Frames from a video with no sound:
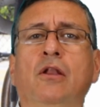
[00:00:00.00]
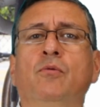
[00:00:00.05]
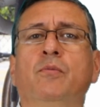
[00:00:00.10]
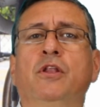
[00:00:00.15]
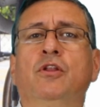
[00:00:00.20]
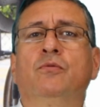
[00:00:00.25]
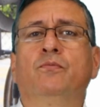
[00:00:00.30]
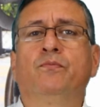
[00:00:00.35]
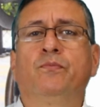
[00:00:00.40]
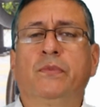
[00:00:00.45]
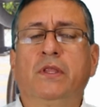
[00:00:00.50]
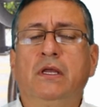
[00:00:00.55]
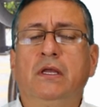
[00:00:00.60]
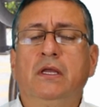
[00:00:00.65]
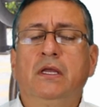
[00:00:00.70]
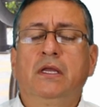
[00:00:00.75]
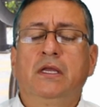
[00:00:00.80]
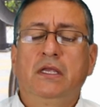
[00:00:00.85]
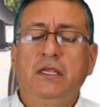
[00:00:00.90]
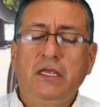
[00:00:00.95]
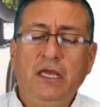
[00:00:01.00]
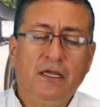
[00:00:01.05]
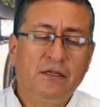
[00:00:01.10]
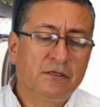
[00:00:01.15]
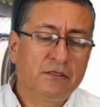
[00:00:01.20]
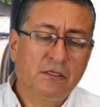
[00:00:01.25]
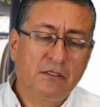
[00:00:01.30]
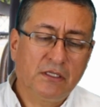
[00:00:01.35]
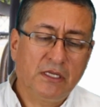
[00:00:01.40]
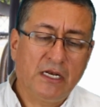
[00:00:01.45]
aluminum.
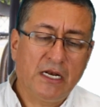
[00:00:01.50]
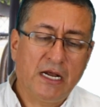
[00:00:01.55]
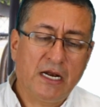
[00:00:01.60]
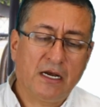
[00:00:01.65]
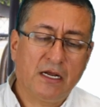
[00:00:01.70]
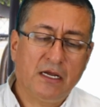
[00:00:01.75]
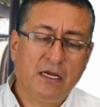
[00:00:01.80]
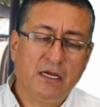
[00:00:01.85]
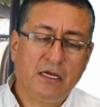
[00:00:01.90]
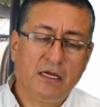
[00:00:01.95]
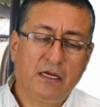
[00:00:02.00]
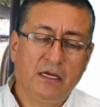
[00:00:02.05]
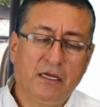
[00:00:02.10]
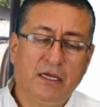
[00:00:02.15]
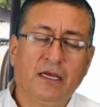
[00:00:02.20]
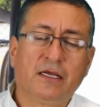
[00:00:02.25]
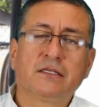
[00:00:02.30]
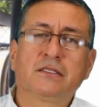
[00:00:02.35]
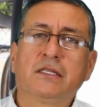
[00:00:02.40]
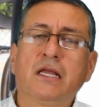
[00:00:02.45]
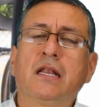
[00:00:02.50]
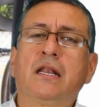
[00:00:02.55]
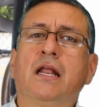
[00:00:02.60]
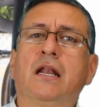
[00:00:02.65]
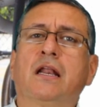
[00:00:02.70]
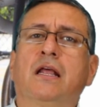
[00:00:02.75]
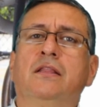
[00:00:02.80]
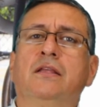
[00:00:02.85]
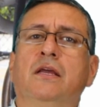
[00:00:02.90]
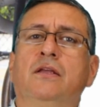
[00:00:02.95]
Yes, there are uh,
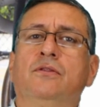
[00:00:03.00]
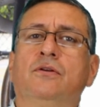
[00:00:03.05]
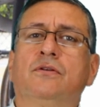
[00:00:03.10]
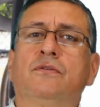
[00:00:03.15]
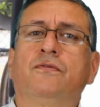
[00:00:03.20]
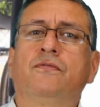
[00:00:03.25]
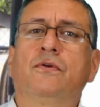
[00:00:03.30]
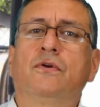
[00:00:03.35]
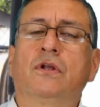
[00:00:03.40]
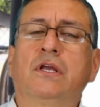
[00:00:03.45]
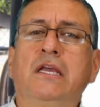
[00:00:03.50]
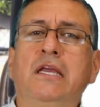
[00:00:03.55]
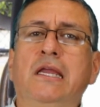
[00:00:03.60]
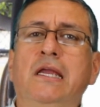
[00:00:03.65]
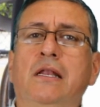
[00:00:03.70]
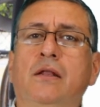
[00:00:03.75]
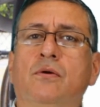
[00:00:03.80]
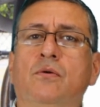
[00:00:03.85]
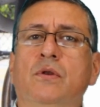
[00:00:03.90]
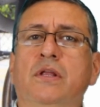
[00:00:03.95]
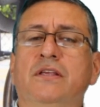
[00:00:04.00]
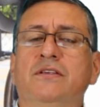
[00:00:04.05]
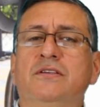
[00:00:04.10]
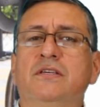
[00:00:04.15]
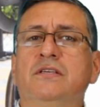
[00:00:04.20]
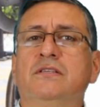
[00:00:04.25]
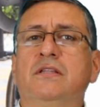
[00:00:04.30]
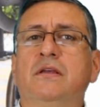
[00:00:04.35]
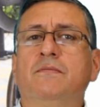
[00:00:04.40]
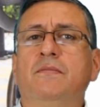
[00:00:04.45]
external radiators for keel cooling
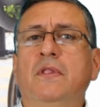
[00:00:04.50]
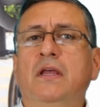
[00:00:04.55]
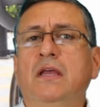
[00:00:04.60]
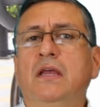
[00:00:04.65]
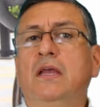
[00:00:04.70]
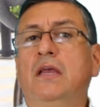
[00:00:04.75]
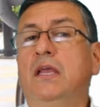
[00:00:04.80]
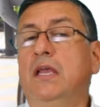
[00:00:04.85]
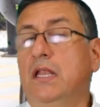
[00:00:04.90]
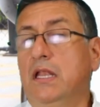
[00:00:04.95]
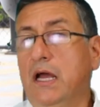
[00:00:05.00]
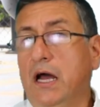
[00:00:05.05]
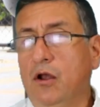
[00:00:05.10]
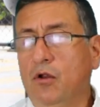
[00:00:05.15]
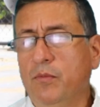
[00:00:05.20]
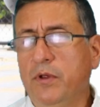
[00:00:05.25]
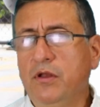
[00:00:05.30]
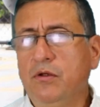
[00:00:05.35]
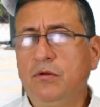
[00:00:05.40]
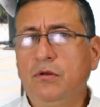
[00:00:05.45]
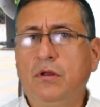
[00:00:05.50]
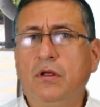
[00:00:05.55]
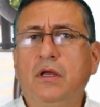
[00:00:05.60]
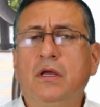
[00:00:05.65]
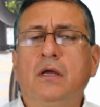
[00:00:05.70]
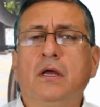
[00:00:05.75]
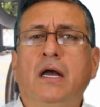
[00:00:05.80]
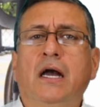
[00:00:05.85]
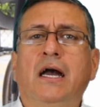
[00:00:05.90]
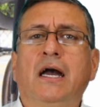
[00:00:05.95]
system in aluminum,
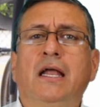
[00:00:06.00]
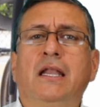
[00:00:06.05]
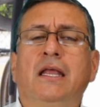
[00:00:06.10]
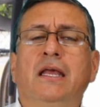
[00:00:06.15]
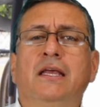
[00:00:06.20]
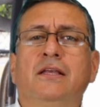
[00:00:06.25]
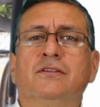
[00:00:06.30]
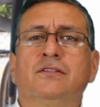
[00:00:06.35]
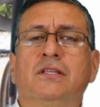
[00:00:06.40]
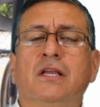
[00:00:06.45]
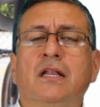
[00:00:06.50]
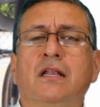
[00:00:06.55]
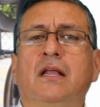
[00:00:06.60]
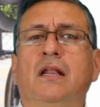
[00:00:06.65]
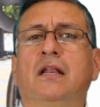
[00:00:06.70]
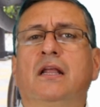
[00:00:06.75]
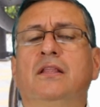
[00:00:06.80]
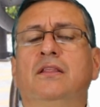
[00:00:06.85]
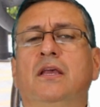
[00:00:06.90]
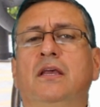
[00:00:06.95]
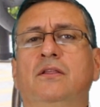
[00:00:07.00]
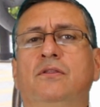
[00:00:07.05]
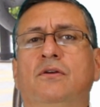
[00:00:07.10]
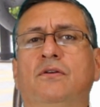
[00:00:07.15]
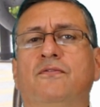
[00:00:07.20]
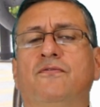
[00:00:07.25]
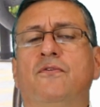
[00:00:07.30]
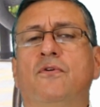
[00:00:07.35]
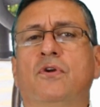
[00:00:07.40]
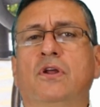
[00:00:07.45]
and external
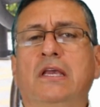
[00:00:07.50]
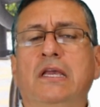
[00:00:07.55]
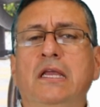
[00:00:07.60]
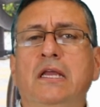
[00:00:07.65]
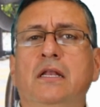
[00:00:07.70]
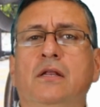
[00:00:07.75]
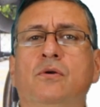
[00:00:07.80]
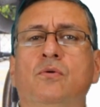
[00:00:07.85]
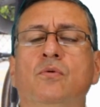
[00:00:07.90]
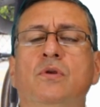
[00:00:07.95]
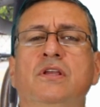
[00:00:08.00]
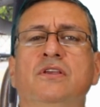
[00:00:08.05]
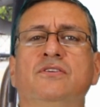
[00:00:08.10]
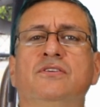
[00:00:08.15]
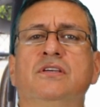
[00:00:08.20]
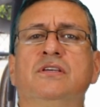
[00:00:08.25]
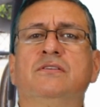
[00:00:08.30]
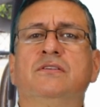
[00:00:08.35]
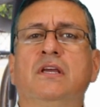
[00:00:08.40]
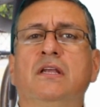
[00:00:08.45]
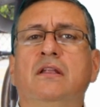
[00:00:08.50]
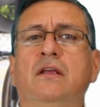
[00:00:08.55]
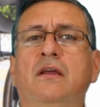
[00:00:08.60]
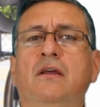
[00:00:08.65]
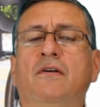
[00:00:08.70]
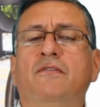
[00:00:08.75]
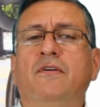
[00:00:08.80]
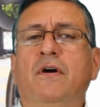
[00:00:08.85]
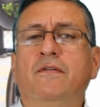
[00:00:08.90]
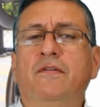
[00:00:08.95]
radiator for keel cooling system
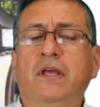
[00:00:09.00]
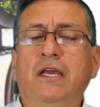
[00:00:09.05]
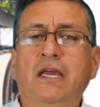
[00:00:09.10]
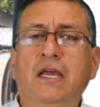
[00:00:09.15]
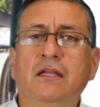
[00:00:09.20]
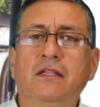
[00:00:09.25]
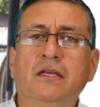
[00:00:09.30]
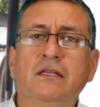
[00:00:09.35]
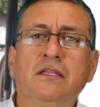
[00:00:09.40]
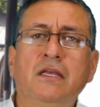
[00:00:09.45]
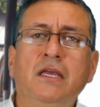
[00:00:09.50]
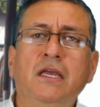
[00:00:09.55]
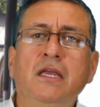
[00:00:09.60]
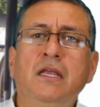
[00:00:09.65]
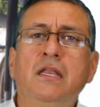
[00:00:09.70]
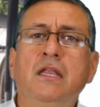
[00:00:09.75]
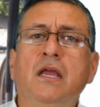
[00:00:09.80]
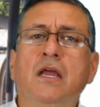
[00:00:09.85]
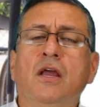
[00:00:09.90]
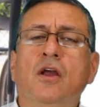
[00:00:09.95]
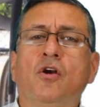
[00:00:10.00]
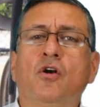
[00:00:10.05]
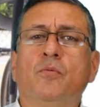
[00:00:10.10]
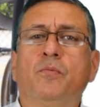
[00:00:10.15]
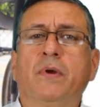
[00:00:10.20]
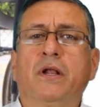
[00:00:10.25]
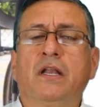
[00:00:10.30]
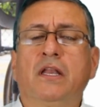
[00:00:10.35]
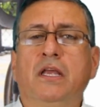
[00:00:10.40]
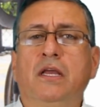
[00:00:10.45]
fabricated in
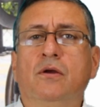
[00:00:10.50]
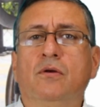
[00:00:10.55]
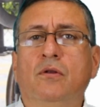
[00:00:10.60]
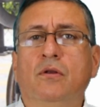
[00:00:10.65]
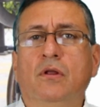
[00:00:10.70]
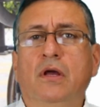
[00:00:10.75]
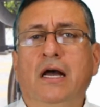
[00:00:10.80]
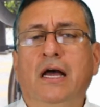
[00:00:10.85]
copper nickel